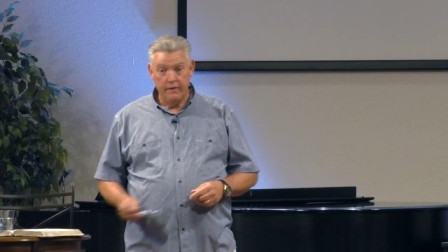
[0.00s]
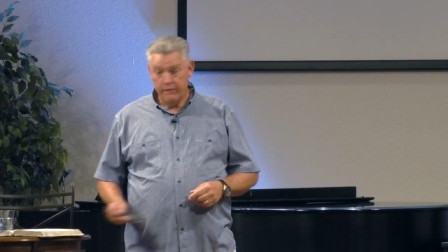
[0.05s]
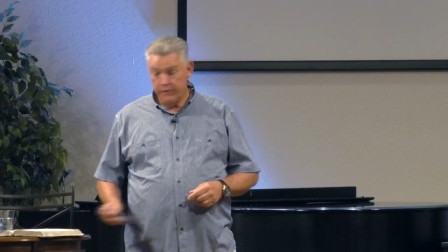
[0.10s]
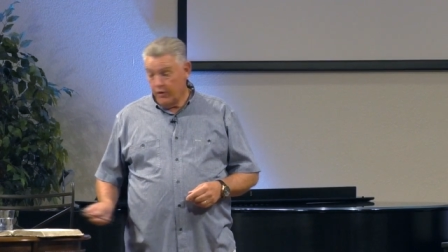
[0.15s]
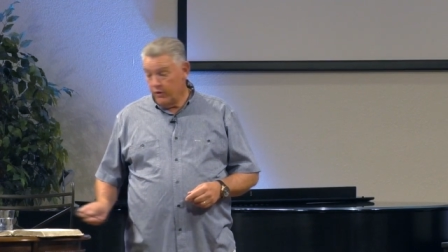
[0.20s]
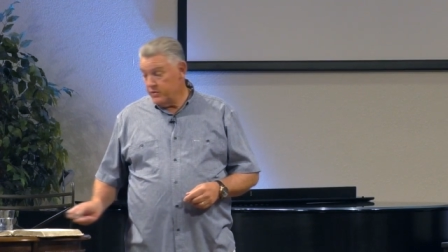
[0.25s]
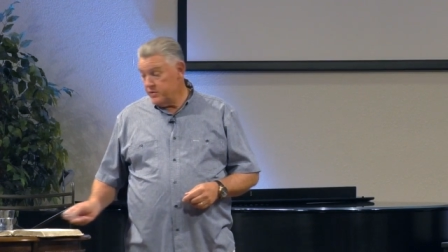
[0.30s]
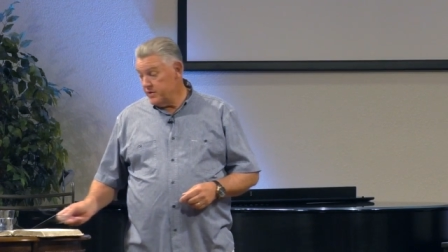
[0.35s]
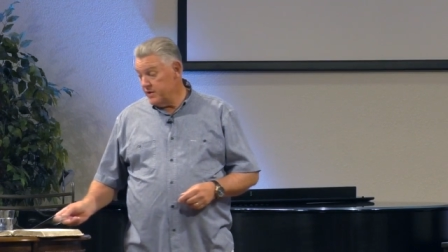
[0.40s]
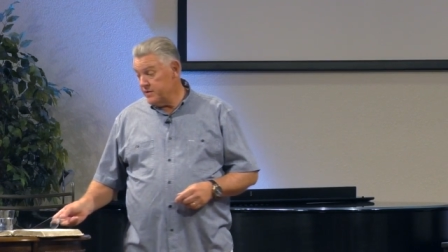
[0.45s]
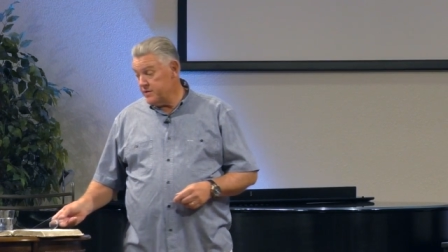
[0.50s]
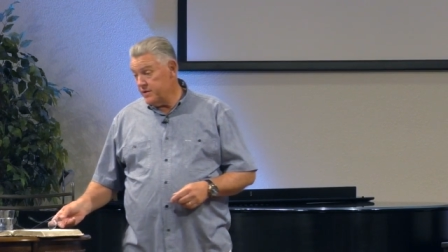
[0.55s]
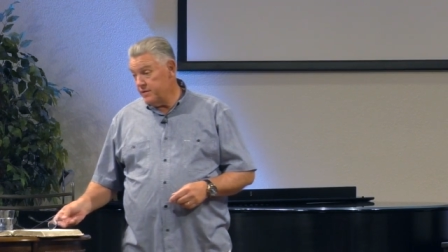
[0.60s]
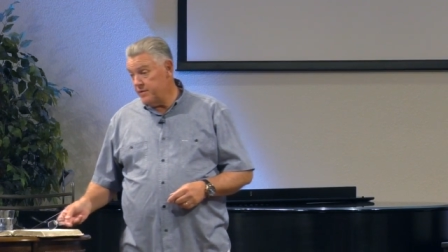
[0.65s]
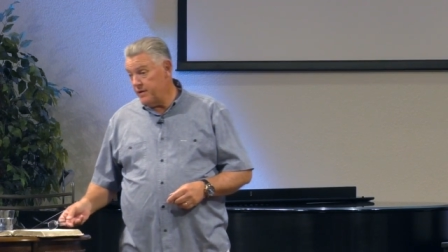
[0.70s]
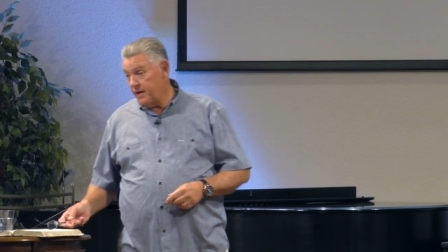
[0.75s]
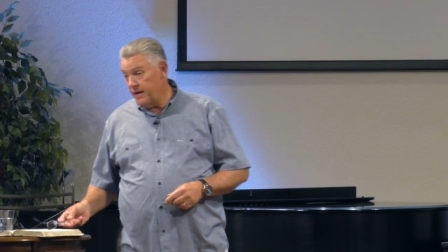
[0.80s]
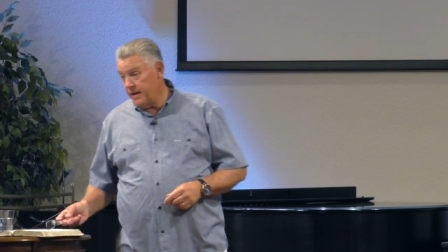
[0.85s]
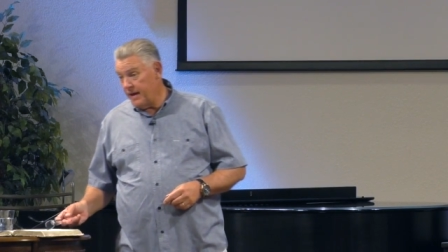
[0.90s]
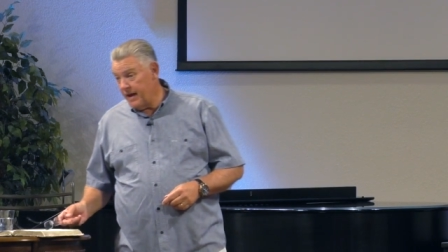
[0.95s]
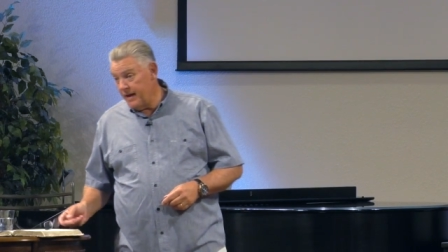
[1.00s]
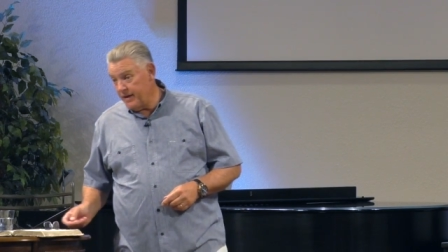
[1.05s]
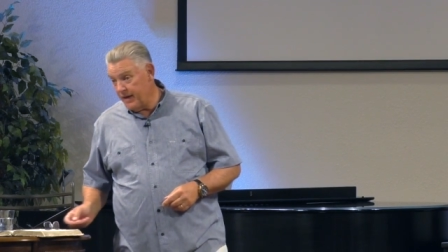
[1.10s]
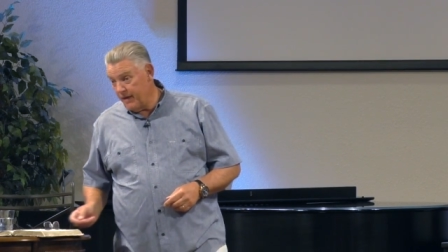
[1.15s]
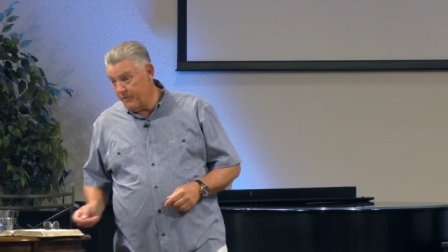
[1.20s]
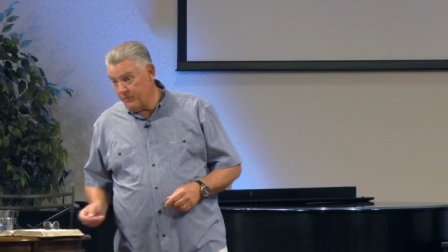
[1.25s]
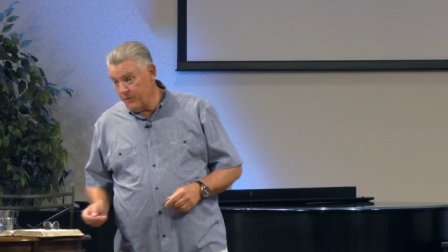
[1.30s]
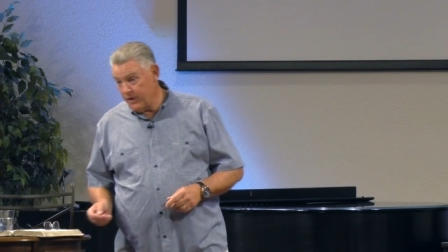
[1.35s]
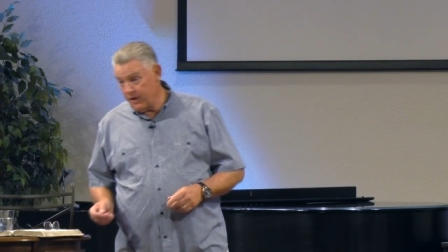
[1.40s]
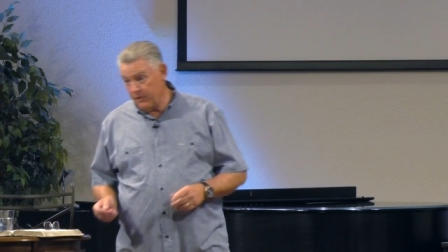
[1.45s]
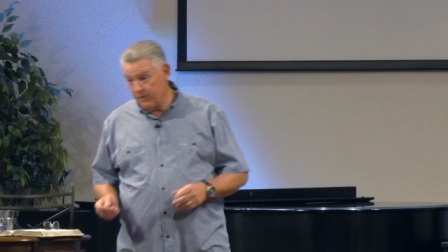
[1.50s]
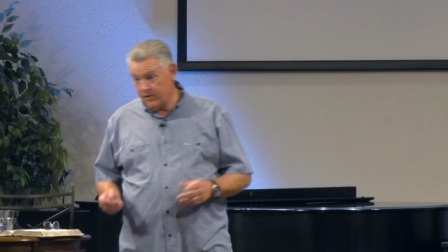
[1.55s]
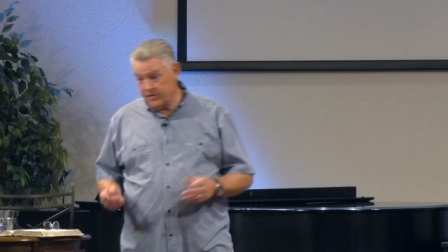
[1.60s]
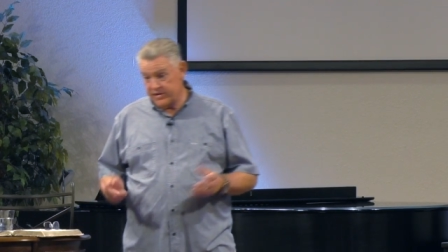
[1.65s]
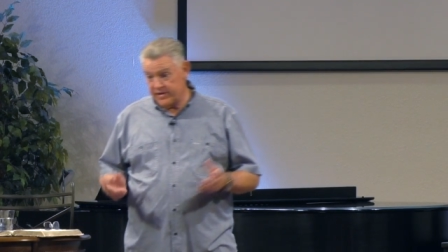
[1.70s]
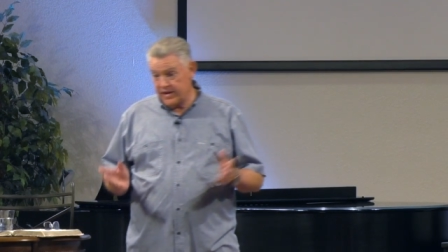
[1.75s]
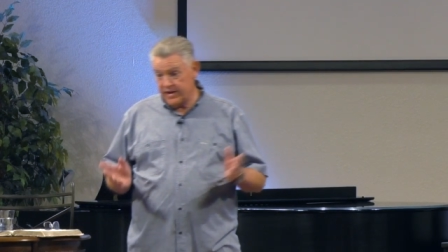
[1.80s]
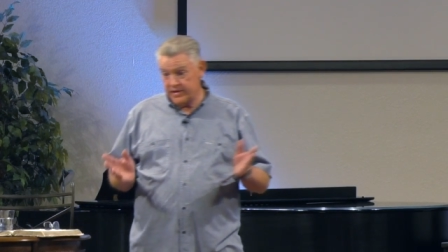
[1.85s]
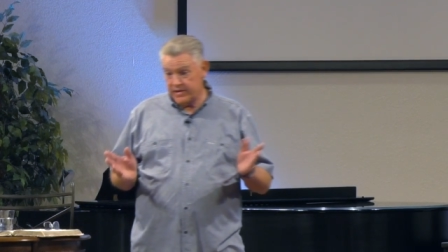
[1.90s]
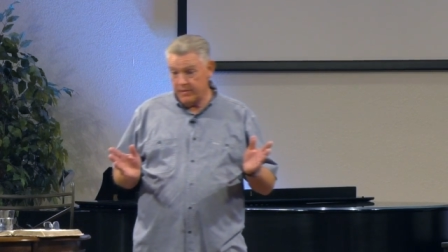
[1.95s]
Folks, listen, I, I'm, I want
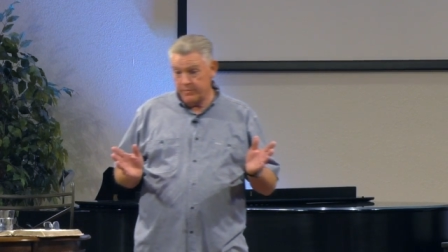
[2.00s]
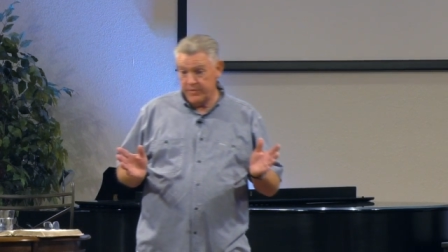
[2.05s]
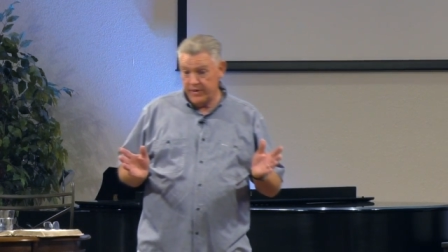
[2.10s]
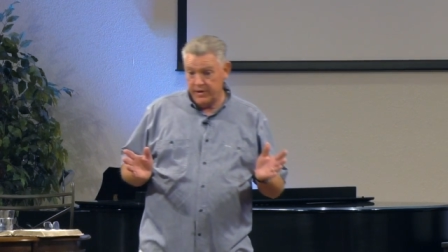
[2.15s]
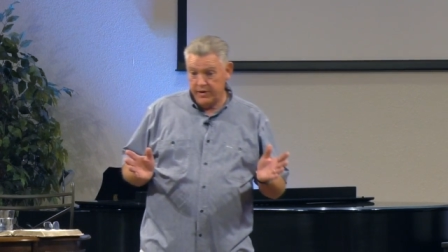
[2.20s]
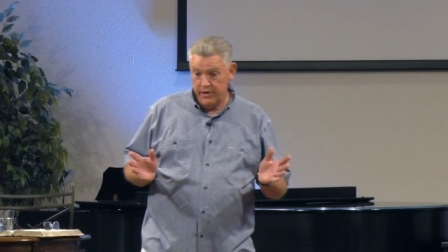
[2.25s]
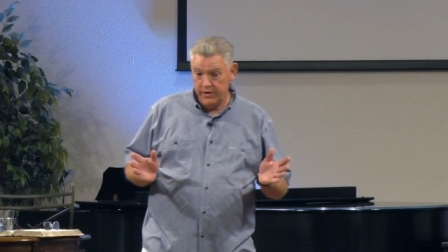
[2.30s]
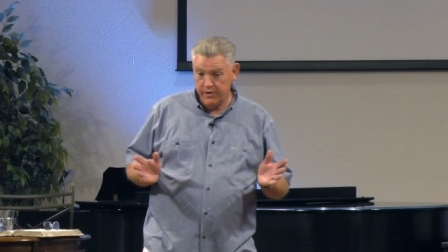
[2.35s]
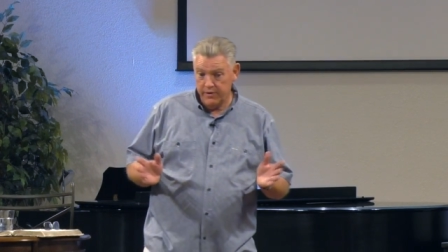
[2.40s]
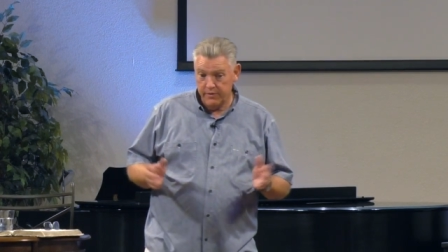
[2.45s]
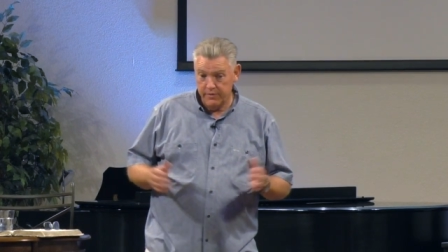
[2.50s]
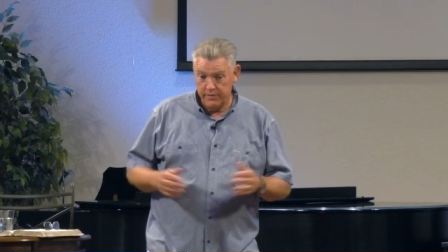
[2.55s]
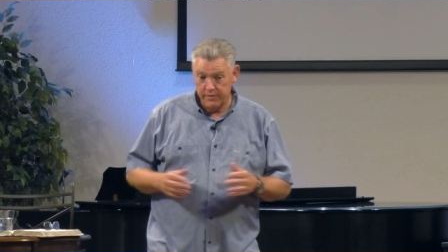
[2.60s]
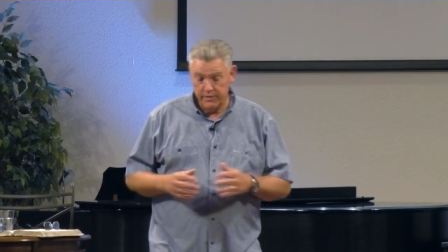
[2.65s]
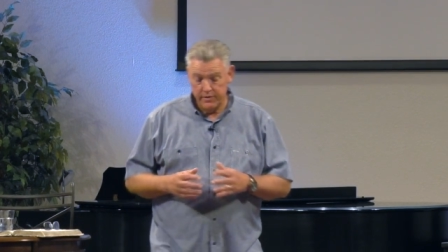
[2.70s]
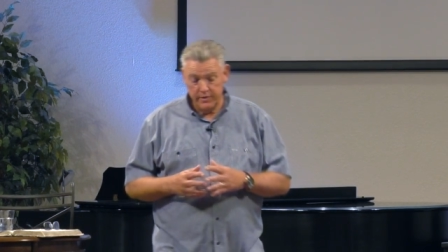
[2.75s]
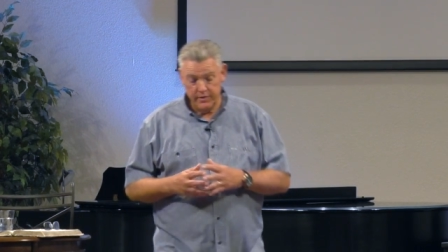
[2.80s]
to say something here.